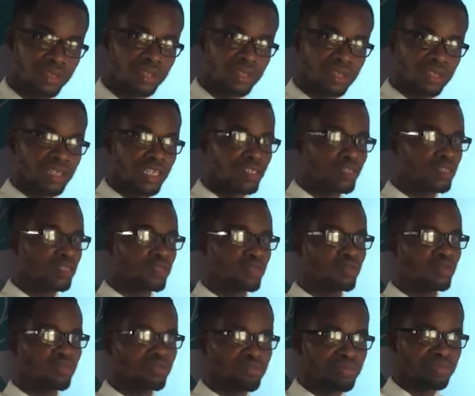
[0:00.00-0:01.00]
then you should
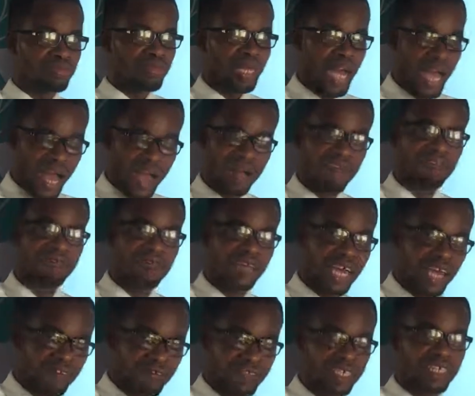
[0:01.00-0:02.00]
have
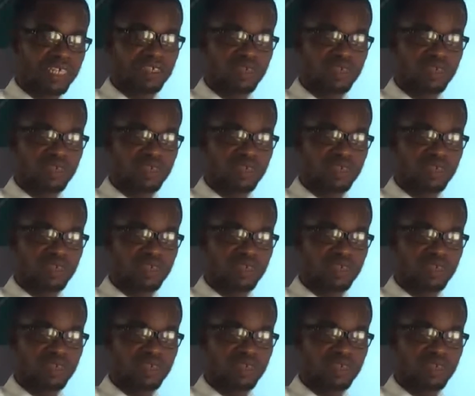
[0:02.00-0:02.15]
evidence